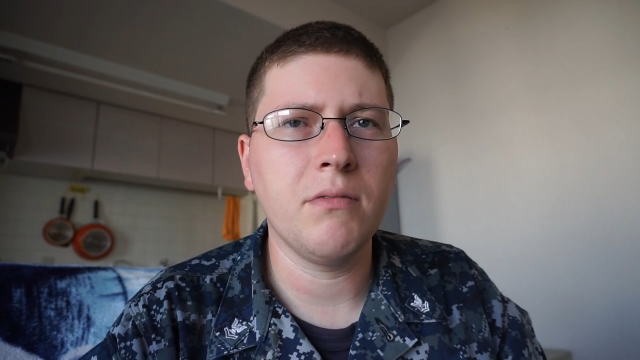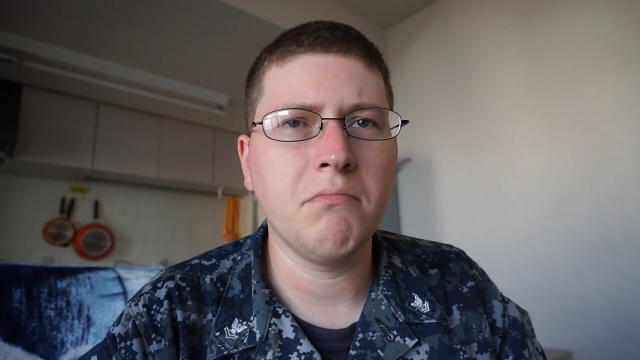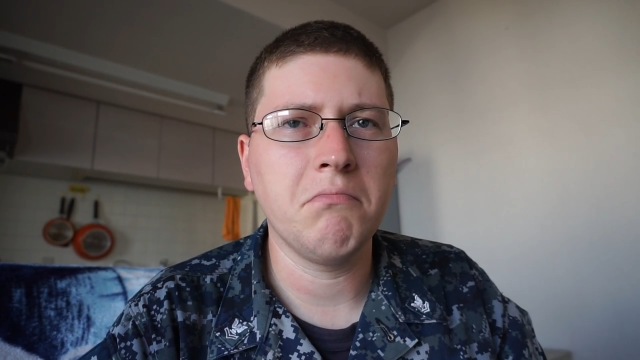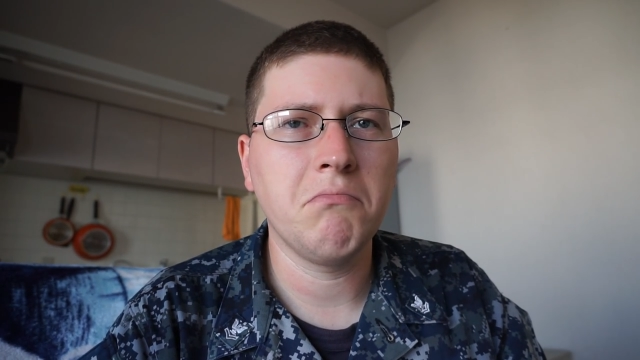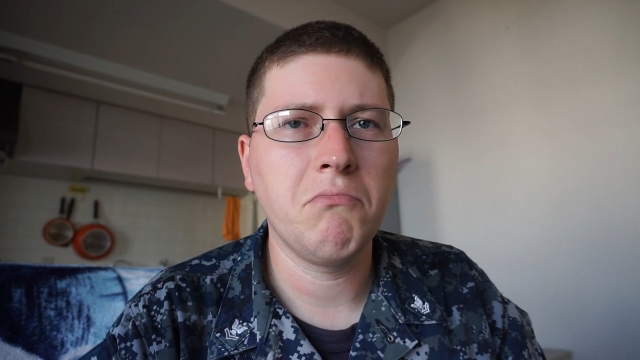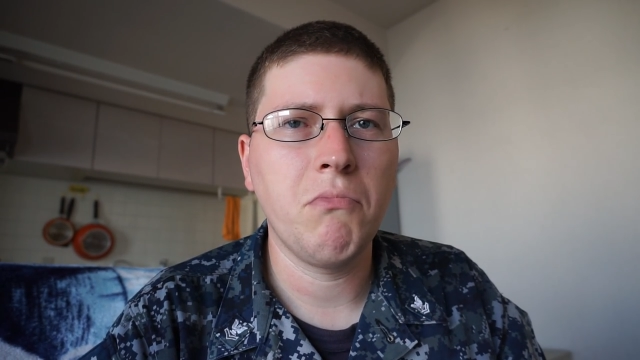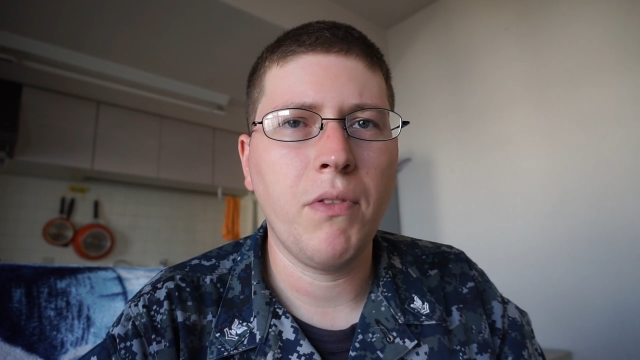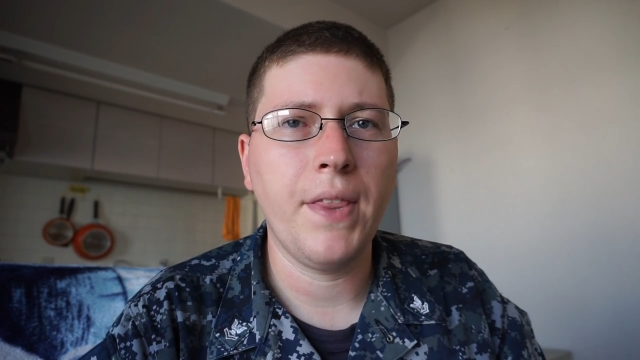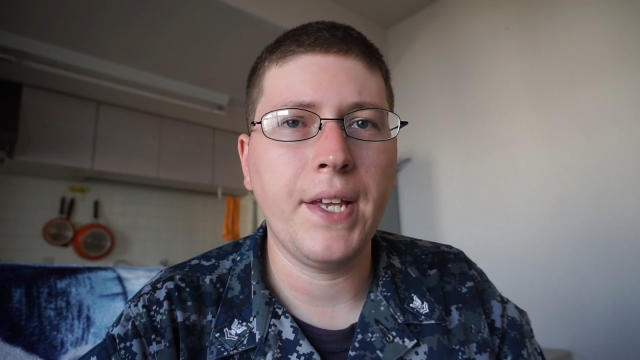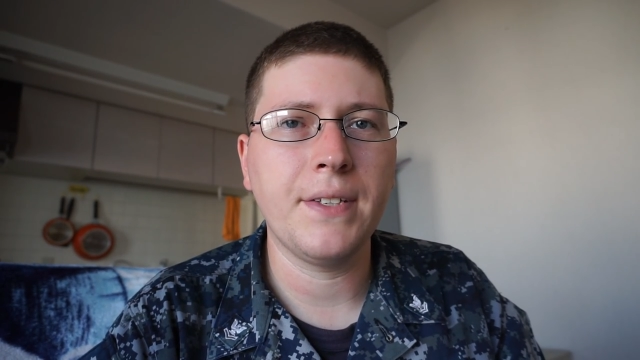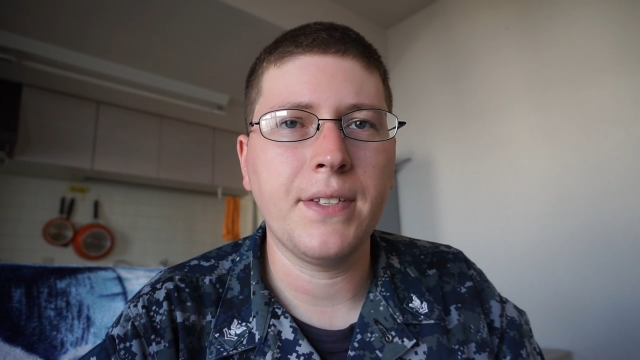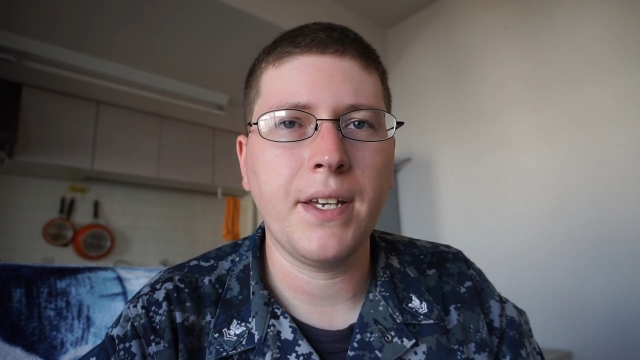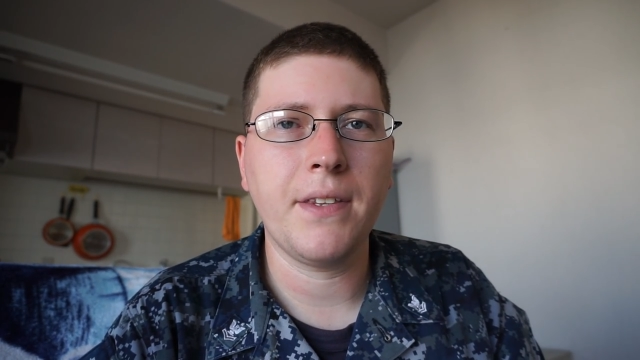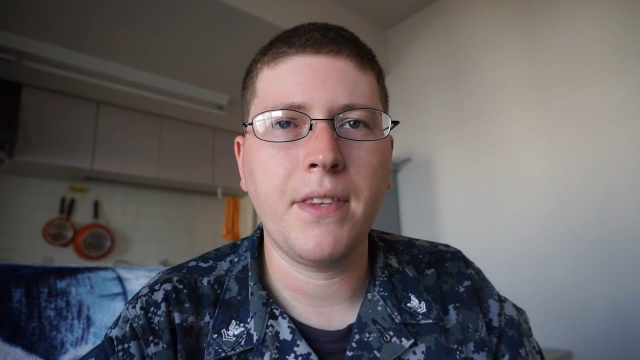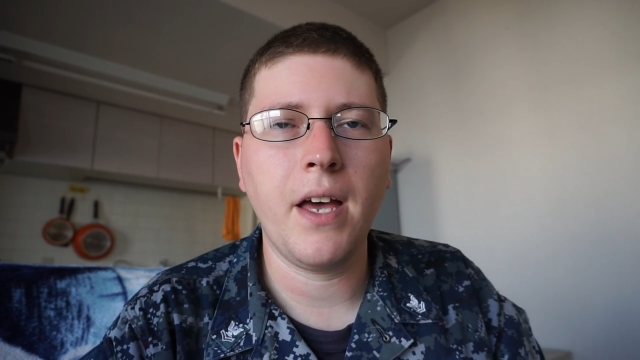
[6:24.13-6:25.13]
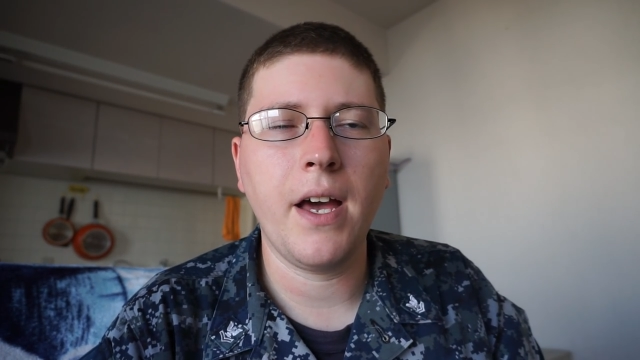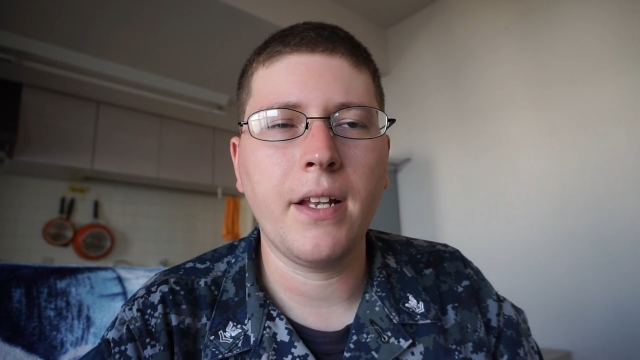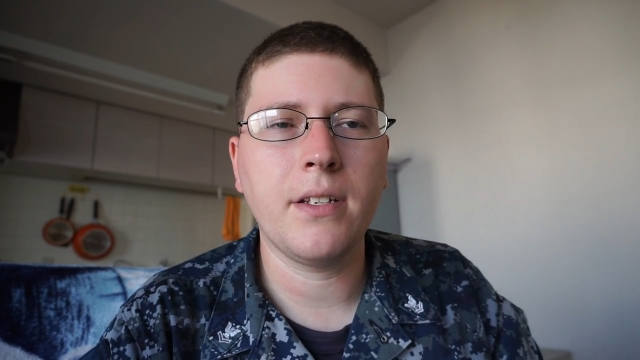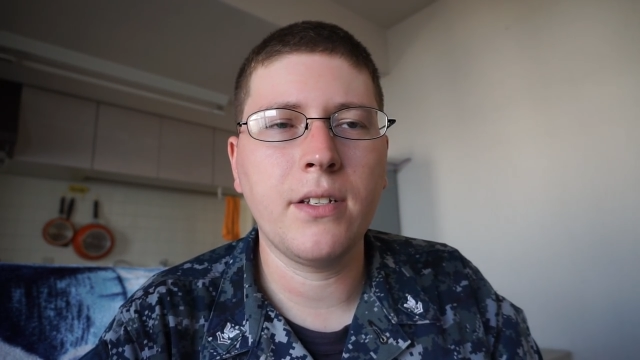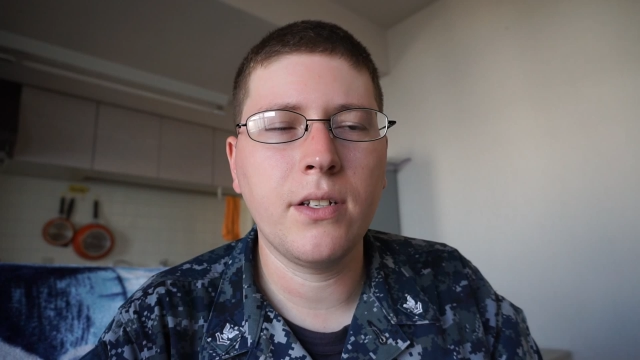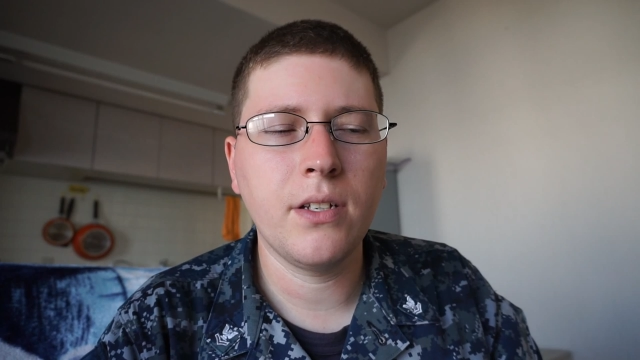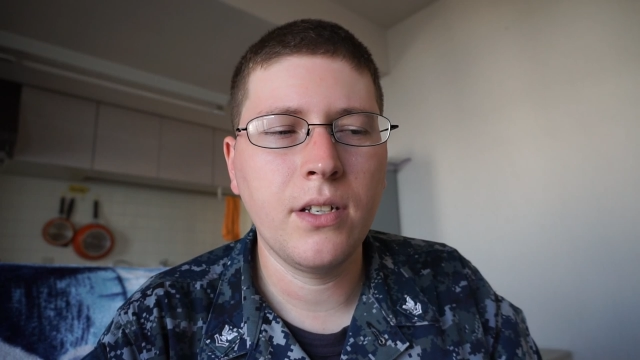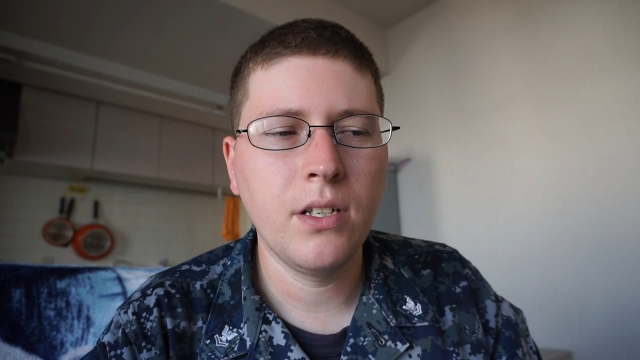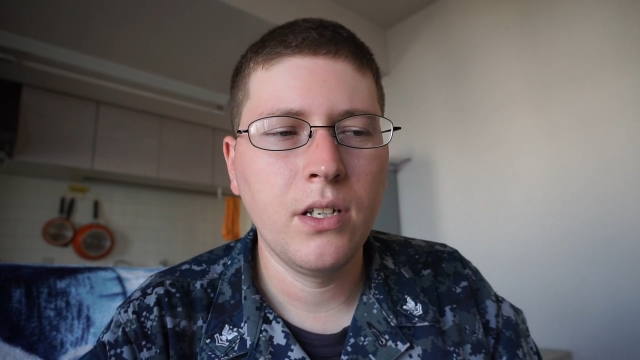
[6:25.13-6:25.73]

and things like that.